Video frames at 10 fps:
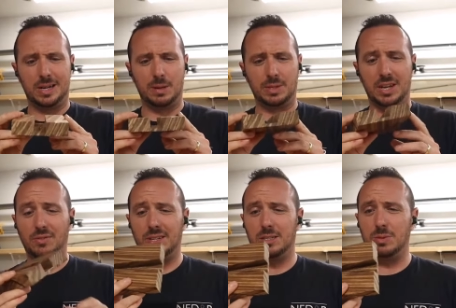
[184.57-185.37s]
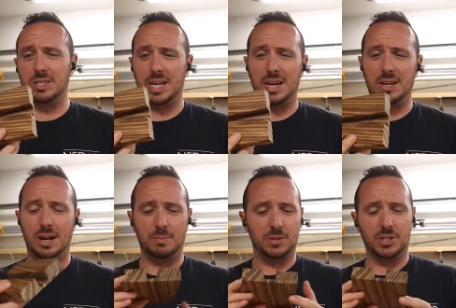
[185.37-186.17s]
It definitely needs to be sanded
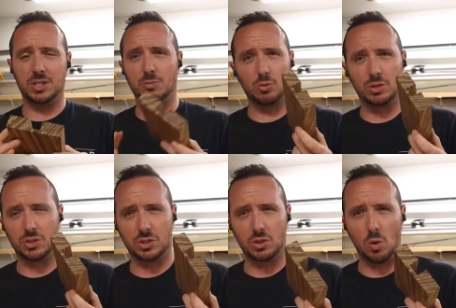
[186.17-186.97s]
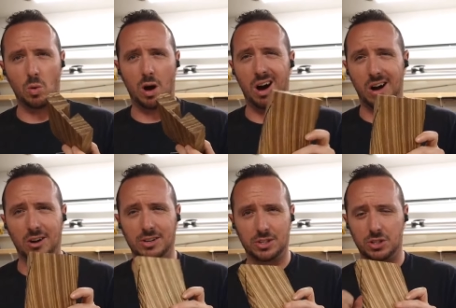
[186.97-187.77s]
up. This zebra wood is so
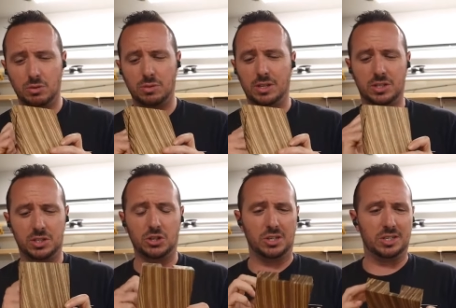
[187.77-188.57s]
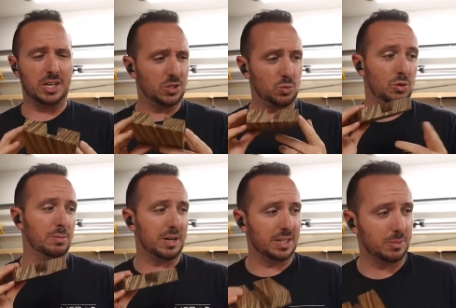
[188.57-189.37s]
hard. It's such a dense
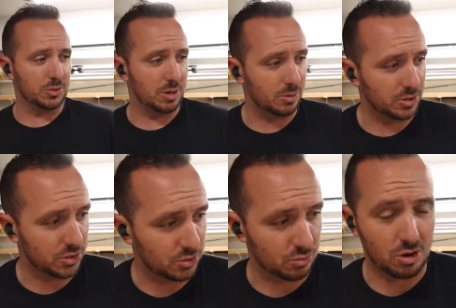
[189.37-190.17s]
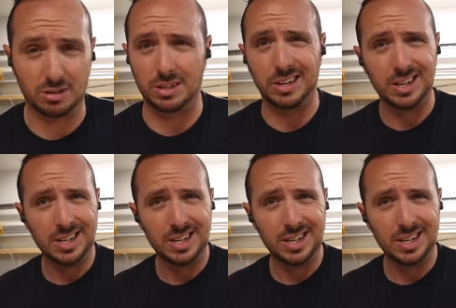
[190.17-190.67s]
wood. My table saw was struggling.